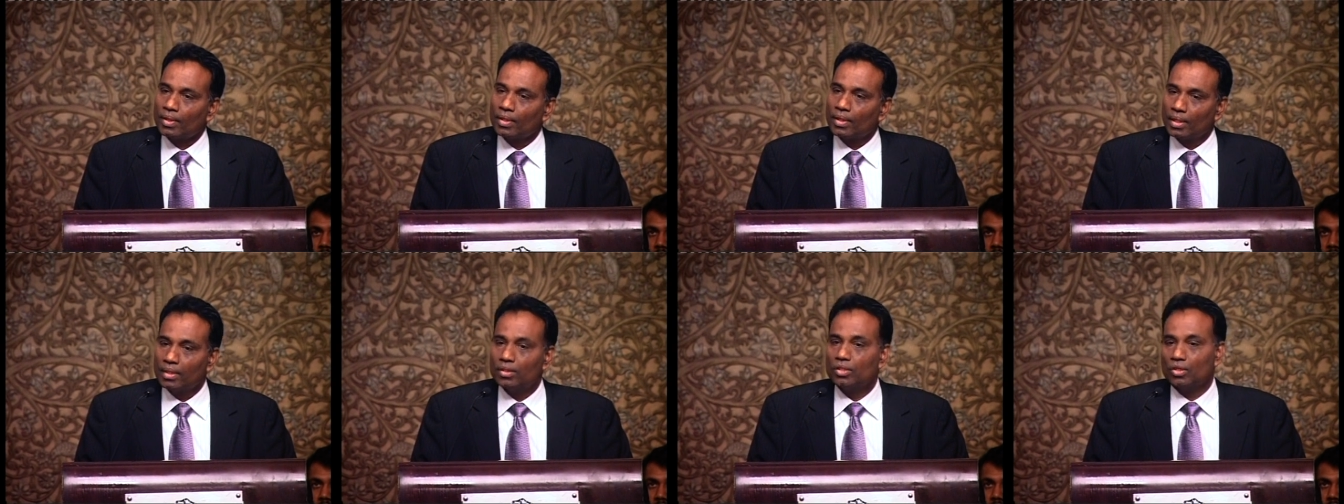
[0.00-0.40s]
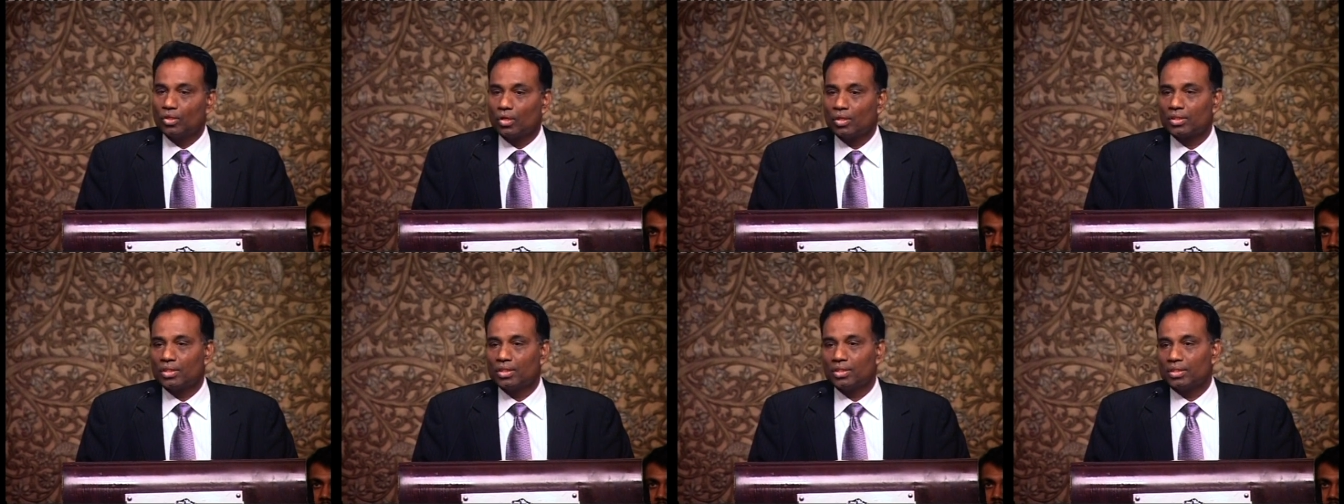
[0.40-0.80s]
And the
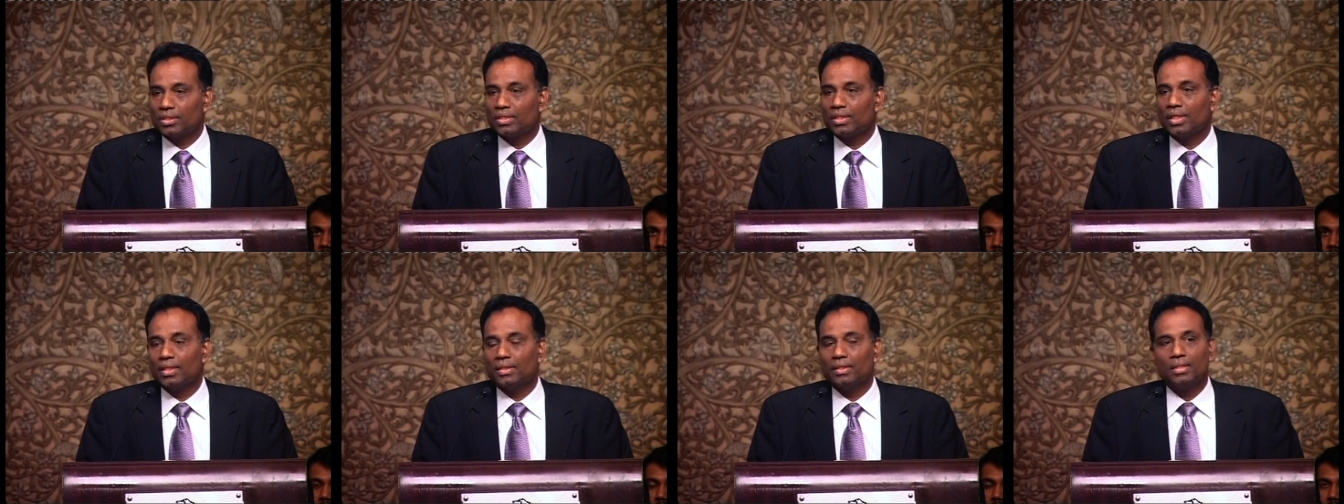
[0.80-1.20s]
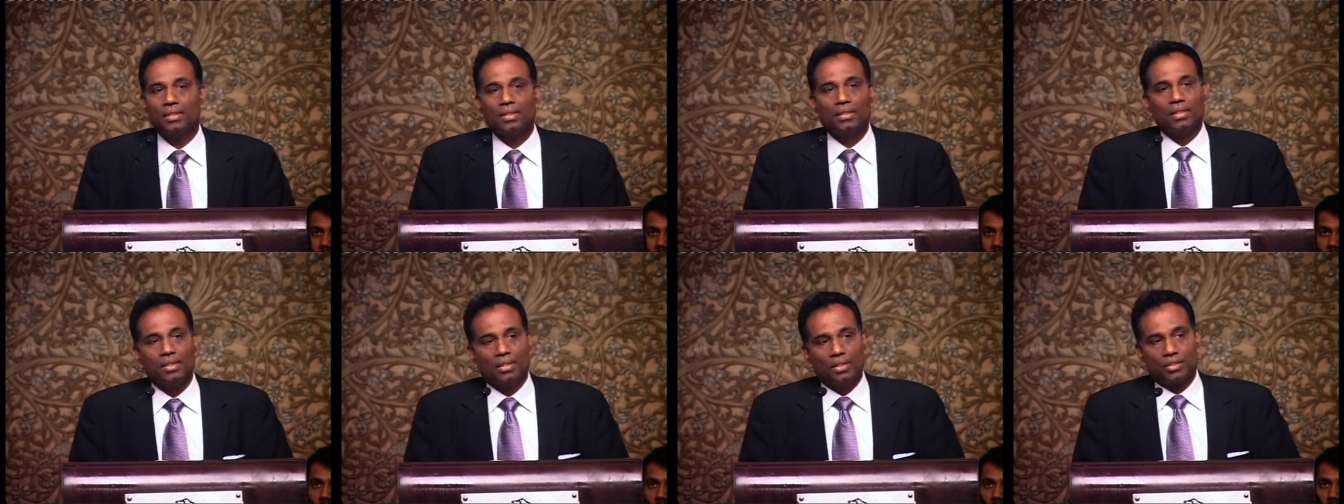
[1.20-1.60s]
doctor said,
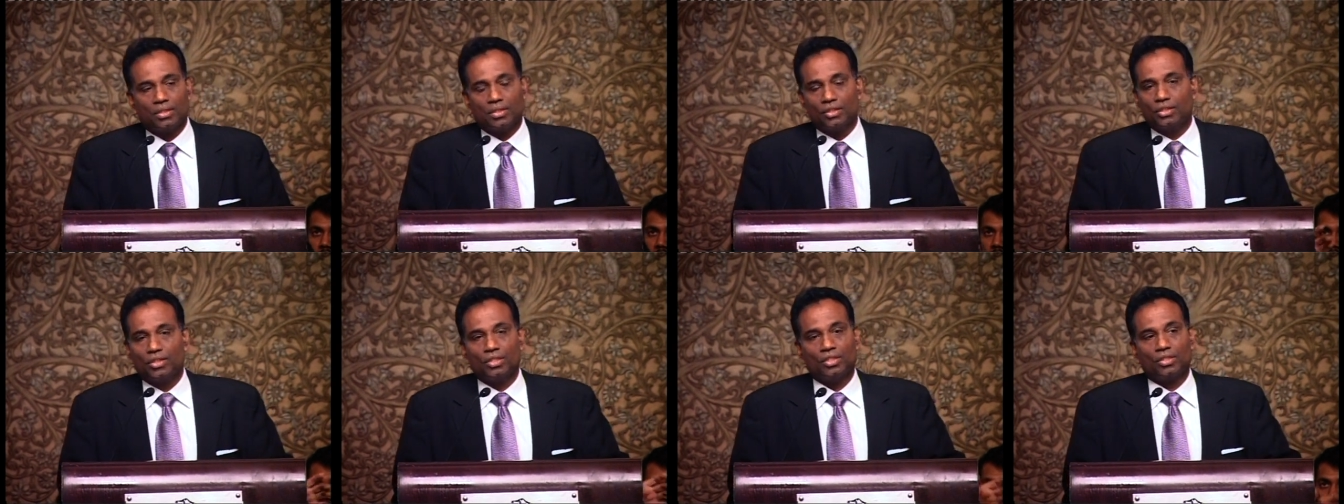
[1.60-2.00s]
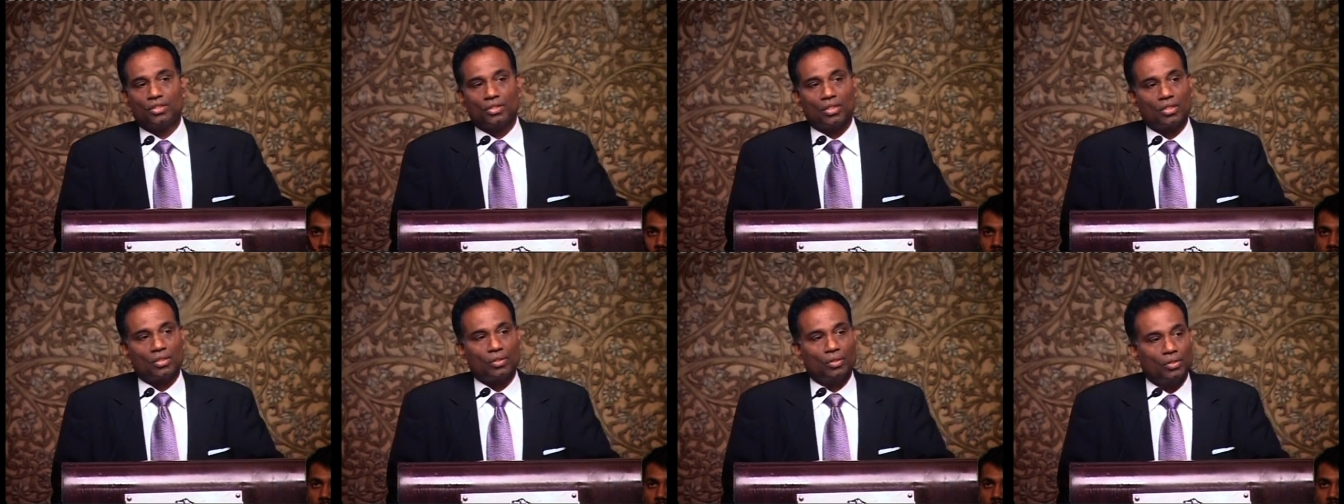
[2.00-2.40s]
Listen, she's
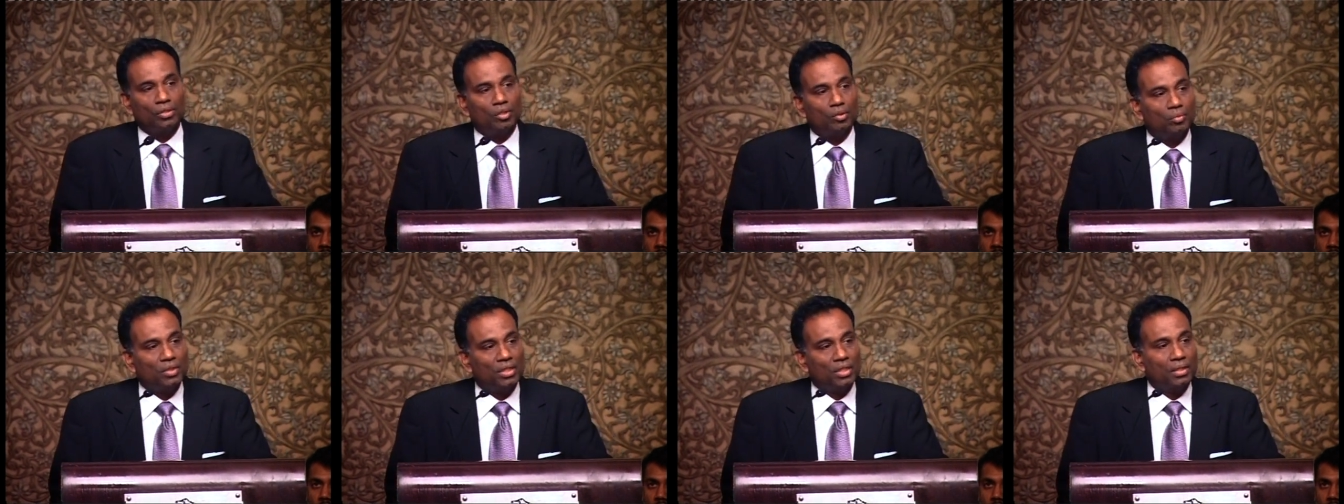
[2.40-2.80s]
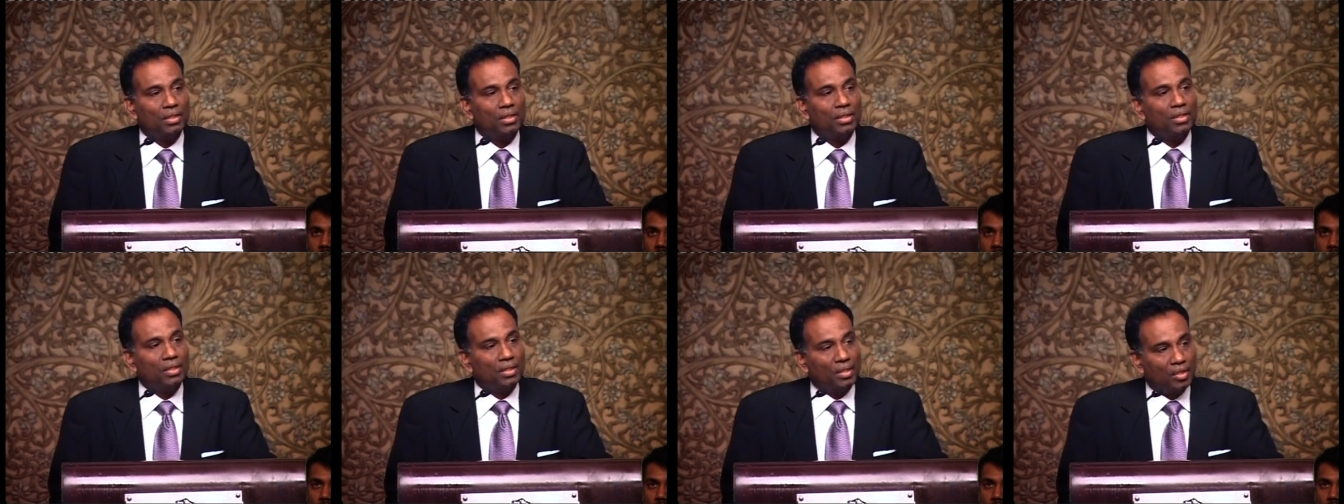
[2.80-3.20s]
not going to be
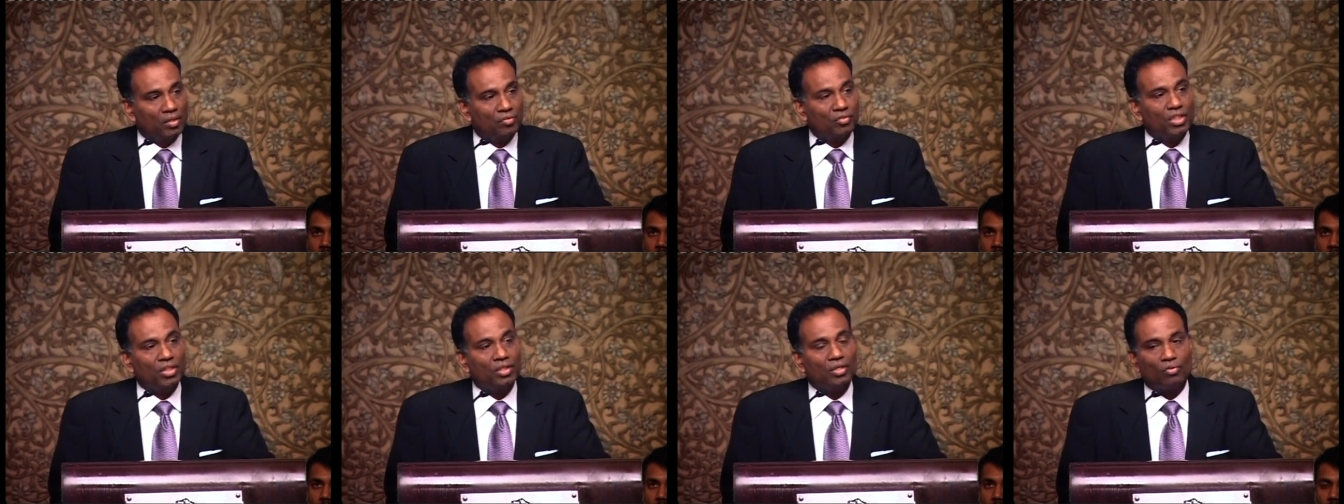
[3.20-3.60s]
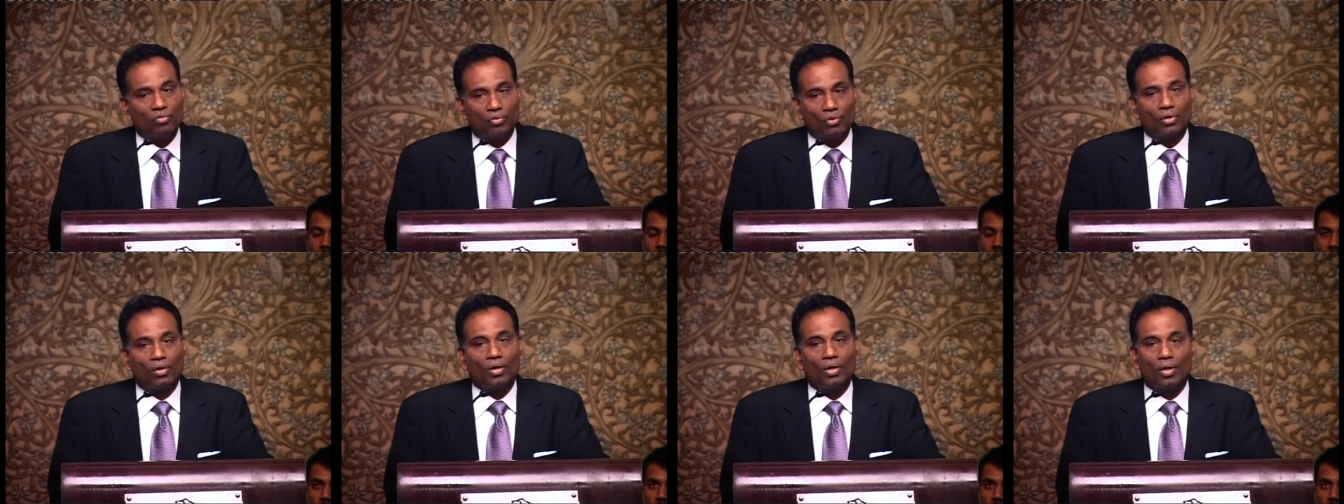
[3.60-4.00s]
living
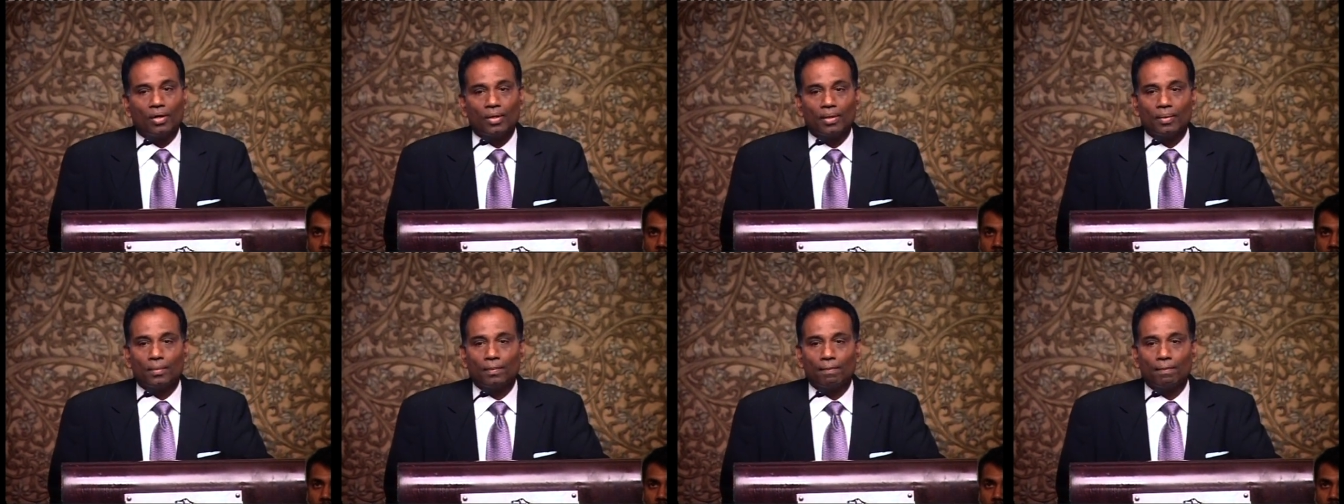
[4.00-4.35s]
for long.